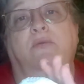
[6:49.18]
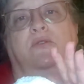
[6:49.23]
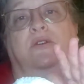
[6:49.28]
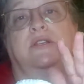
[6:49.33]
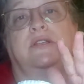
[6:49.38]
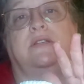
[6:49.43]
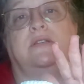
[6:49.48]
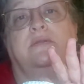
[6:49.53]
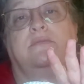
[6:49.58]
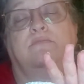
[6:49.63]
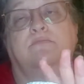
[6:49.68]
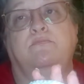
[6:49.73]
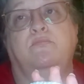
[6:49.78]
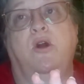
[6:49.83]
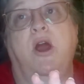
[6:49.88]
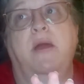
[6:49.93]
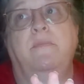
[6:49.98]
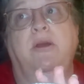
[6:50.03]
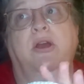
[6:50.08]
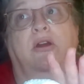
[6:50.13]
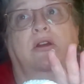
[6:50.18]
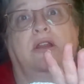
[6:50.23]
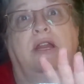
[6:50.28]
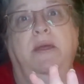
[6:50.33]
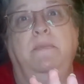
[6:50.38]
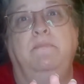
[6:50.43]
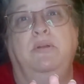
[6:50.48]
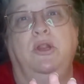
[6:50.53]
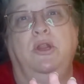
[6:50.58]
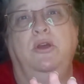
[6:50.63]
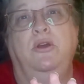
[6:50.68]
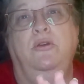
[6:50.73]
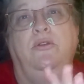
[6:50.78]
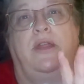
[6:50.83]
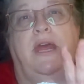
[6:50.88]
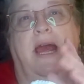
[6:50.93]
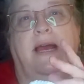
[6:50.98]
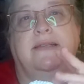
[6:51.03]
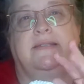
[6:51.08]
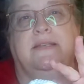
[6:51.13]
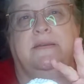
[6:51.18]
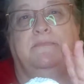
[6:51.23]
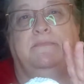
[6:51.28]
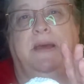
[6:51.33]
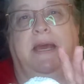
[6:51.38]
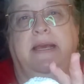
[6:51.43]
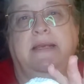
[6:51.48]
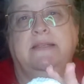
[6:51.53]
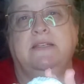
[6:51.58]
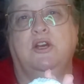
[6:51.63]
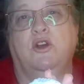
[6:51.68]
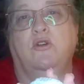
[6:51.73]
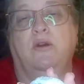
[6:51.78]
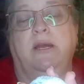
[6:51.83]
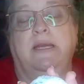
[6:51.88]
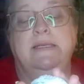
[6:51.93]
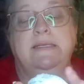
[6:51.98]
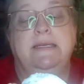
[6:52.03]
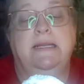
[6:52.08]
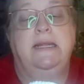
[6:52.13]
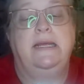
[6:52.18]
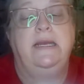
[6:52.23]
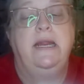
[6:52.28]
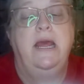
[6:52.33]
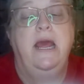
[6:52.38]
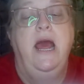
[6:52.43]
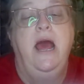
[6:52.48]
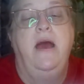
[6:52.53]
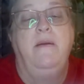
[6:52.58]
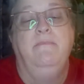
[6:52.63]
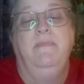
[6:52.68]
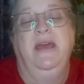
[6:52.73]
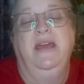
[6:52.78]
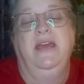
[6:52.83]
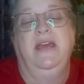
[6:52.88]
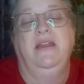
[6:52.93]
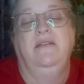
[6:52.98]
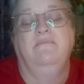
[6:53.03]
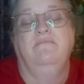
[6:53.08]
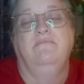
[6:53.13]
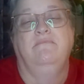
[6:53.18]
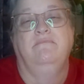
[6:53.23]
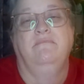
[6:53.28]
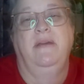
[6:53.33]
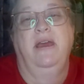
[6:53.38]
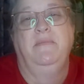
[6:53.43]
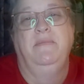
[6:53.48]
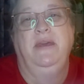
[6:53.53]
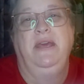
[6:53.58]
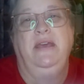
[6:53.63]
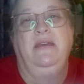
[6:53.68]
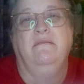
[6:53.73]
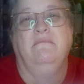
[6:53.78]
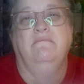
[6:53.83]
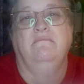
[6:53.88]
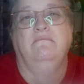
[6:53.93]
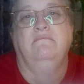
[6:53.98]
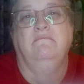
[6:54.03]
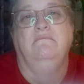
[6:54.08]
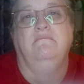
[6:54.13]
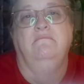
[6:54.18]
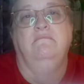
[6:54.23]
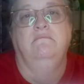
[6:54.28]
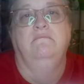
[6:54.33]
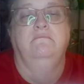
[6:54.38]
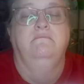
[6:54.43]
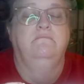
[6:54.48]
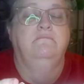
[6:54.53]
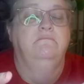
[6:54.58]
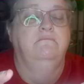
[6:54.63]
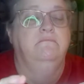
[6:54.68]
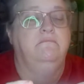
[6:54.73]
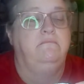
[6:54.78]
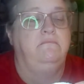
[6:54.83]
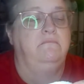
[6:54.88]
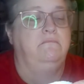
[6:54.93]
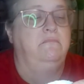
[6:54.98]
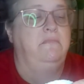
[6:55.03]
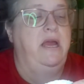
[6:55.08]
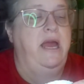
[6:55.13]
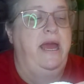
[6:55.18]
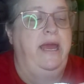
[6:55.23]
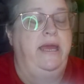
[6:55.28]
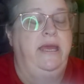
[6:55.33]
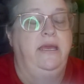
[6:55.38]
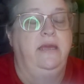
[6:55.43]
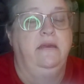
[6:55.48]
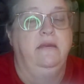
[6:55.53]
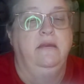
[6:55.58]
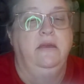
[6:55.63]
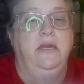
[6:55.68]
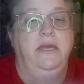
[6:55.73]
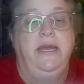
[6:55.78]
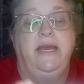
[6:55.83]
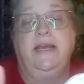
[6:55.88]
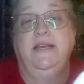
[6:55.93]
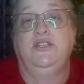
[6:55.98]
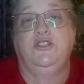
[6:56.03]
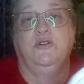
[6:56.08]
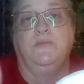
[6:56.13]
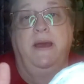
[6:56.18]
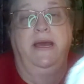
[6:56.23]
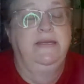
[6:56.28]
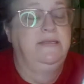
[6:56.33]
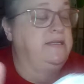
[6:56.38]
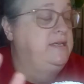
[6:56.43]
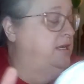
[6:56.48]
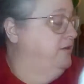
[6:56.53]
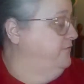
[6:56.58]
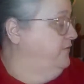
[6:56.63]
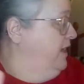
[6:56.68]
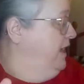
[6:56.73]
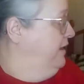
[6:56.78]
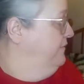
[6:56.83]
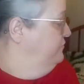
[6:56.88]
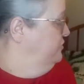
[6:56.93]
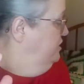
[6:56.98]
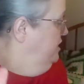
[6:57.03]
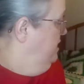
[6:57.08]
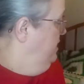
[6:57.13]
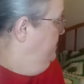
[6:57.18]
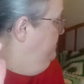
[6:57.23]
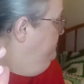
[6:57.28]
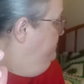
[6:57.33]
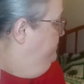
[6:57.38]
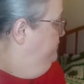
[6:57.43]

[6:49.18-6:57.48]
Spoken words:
was primarily blue that had some pinks and greens in it, making maybe a Easter basket if I have time.